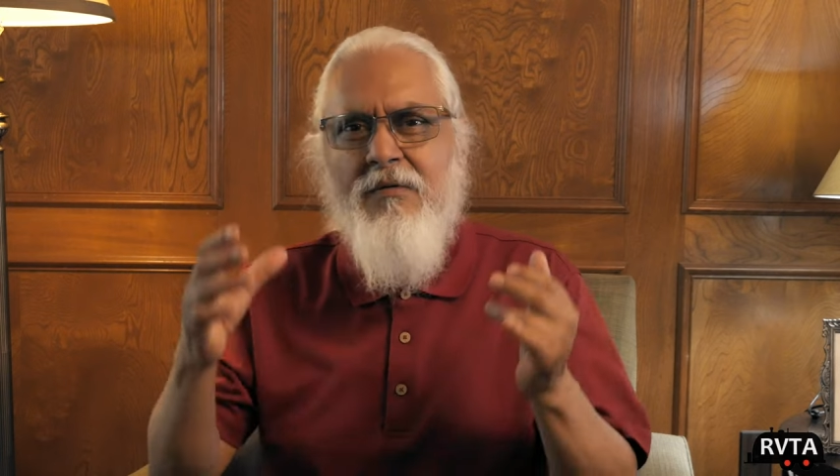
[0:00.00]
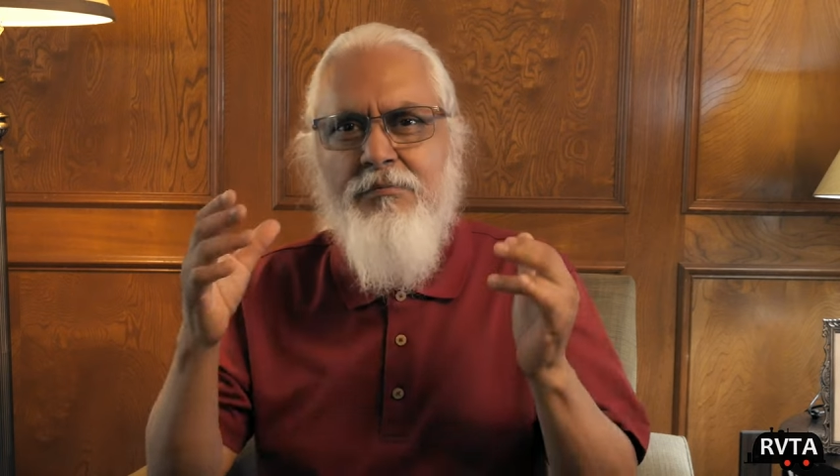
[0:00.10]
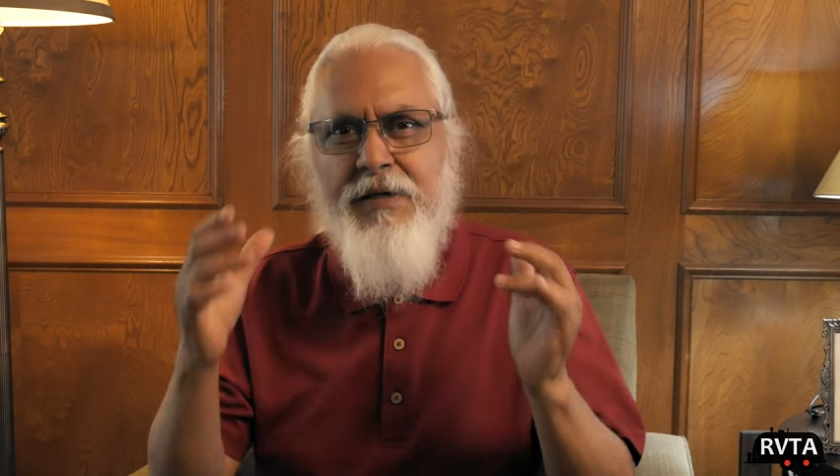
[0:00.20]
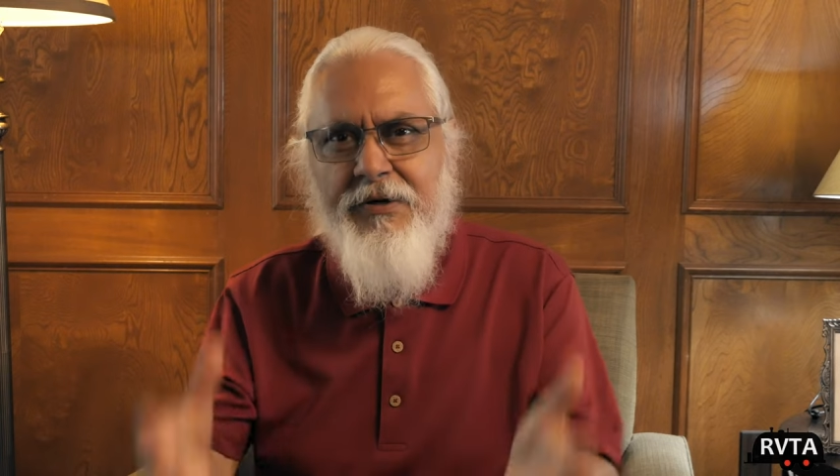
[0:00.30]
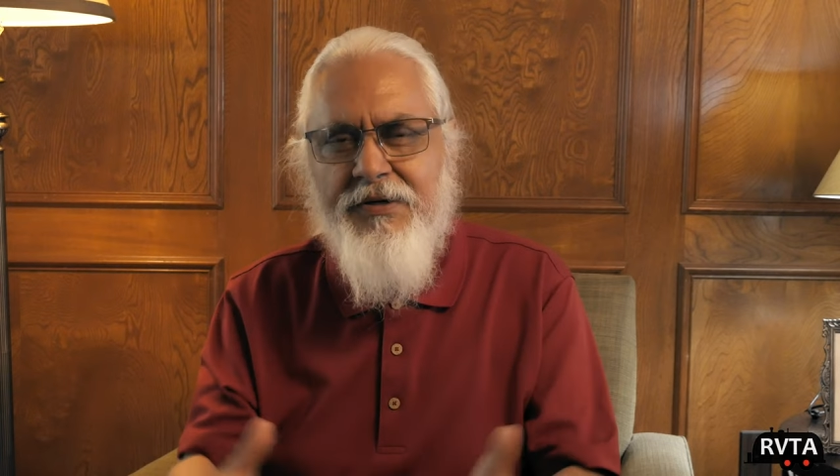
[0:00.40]

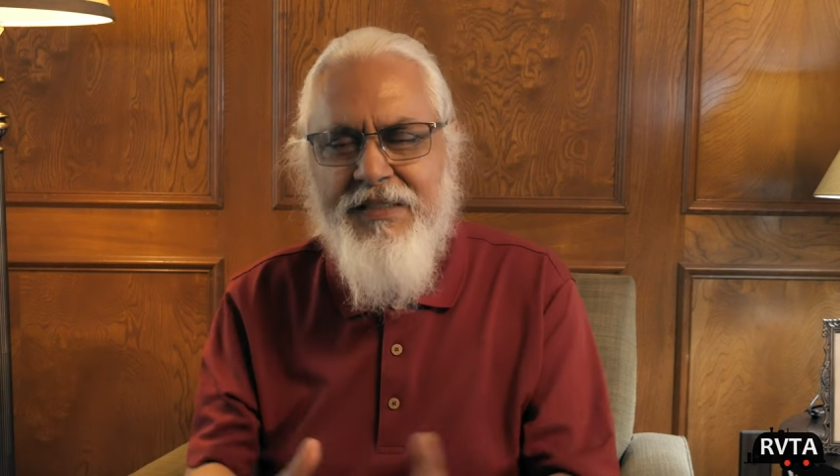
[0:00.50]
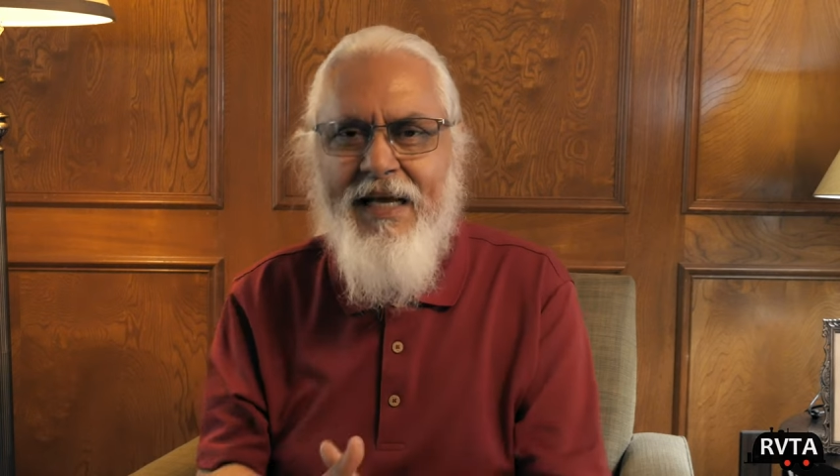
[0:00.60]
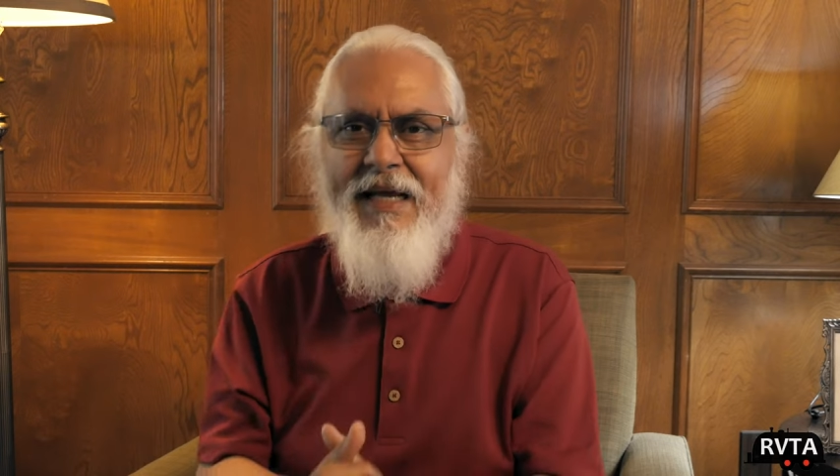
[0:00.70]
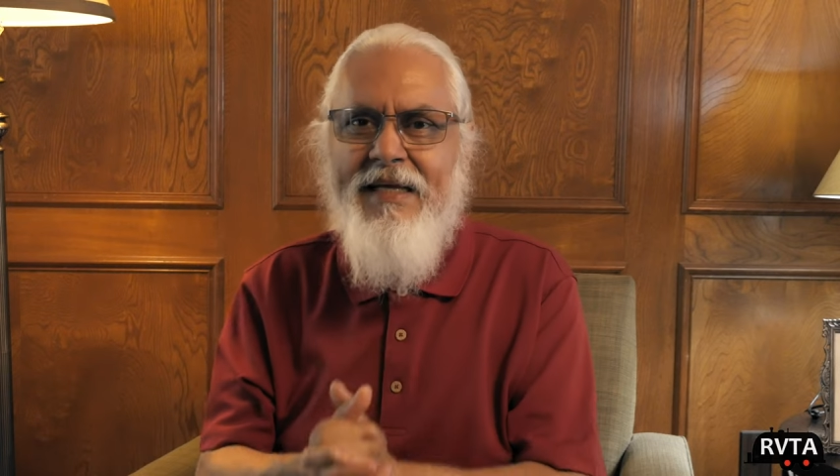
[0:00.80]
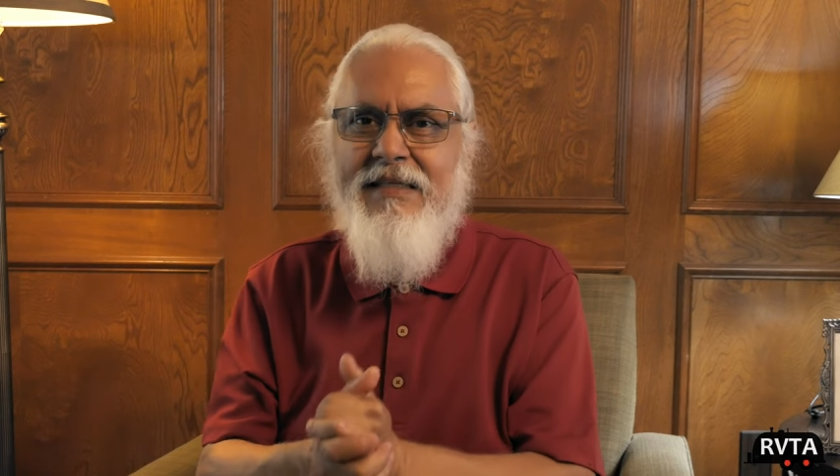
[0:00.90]
better
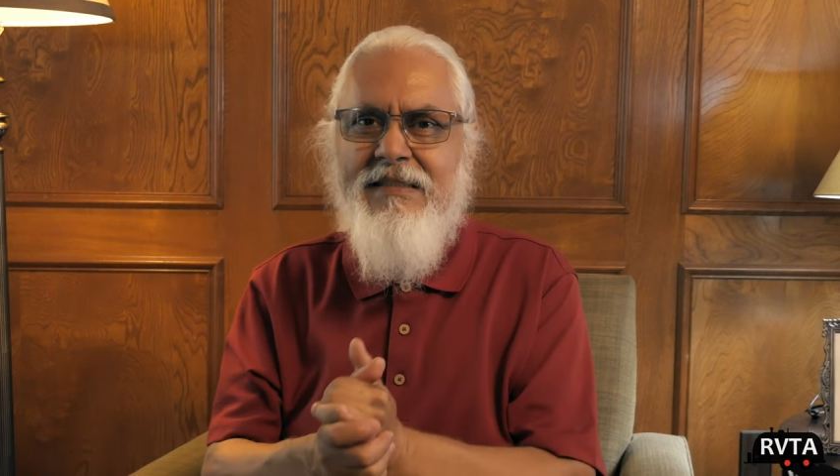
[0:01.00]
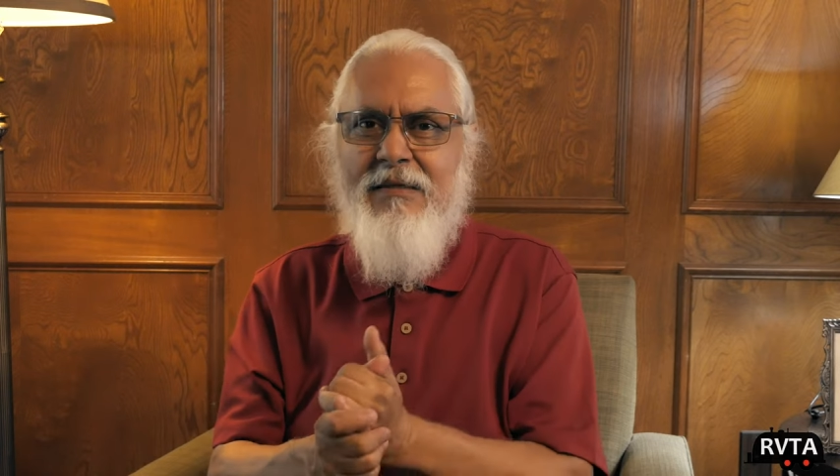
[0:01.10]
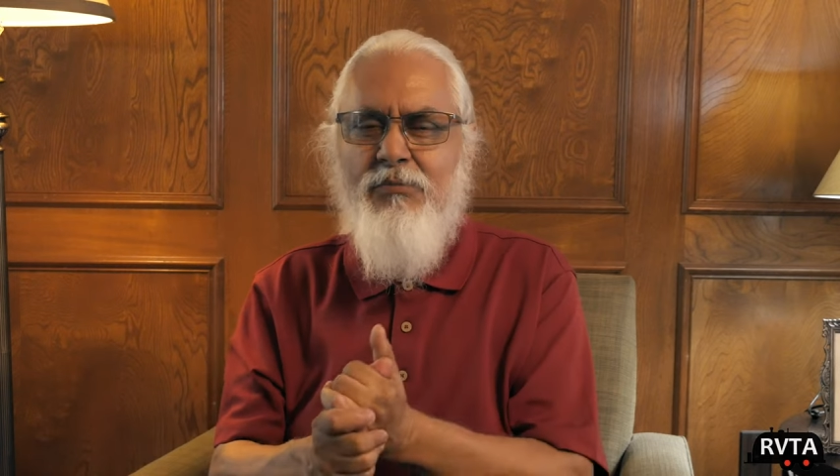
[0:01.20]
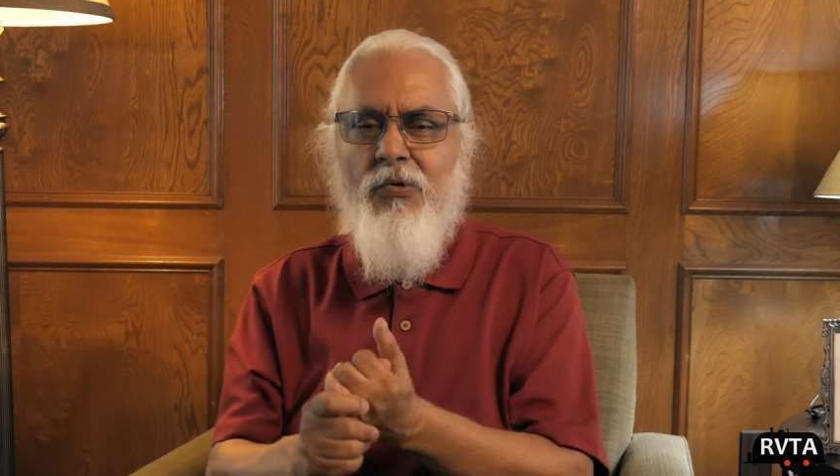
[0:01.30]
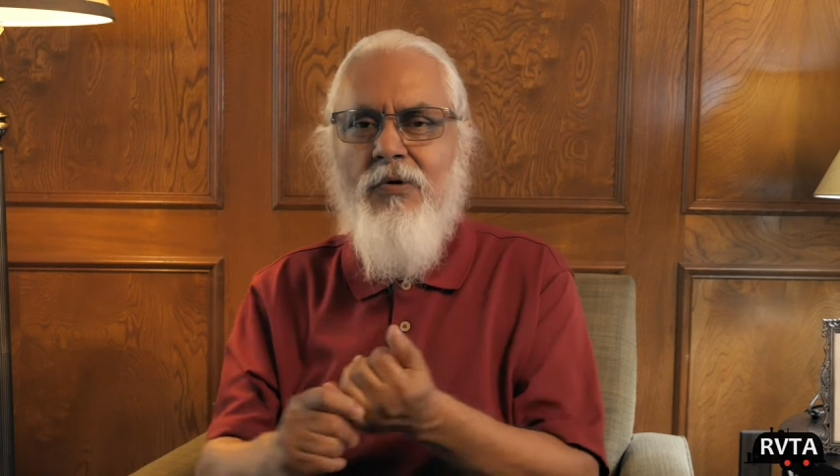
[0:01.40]
tank
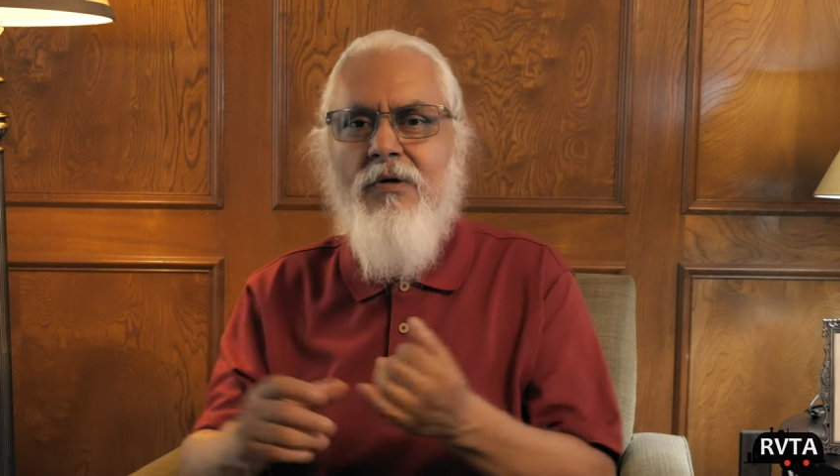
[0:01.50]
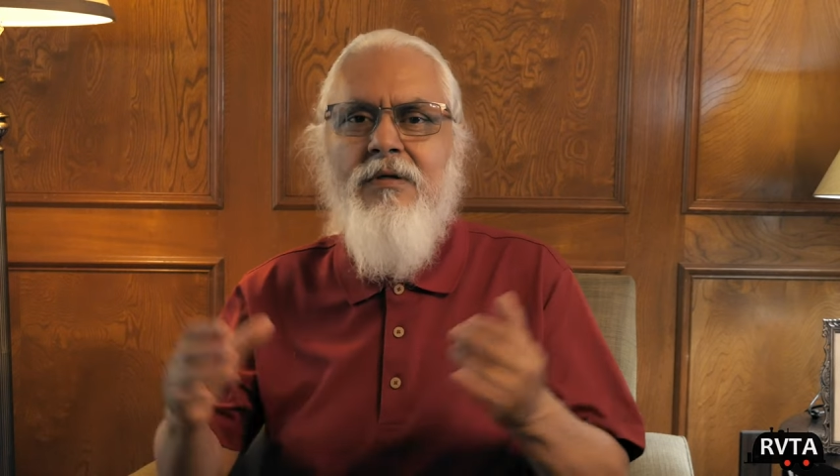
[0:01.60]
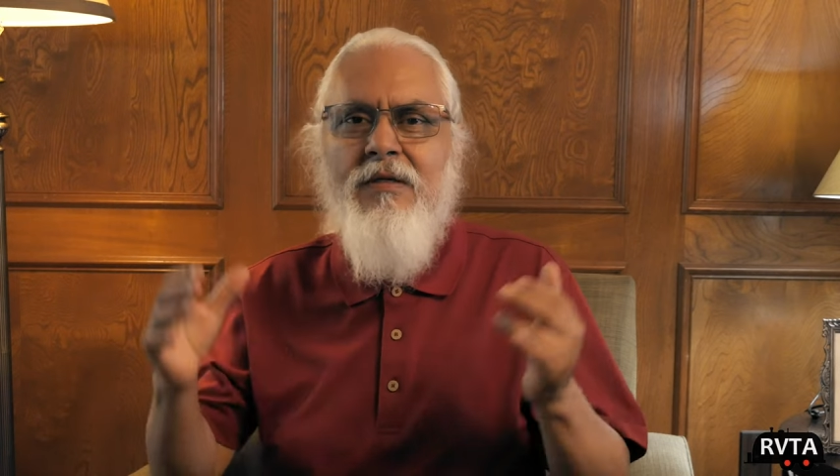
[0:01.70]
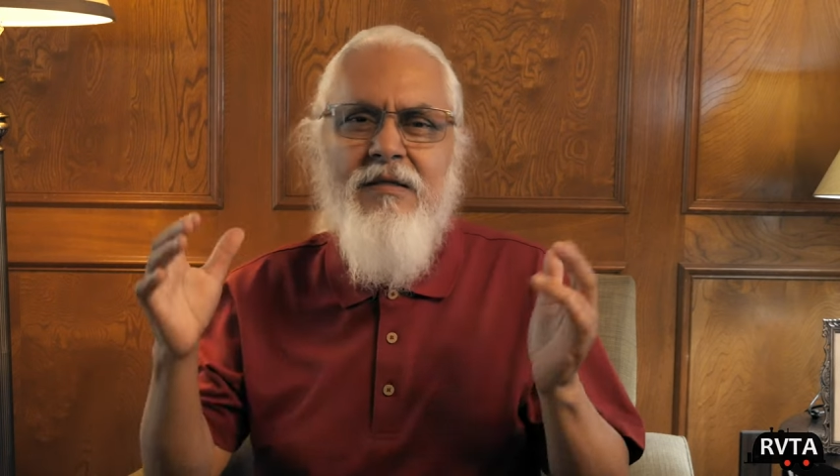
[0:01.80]
support,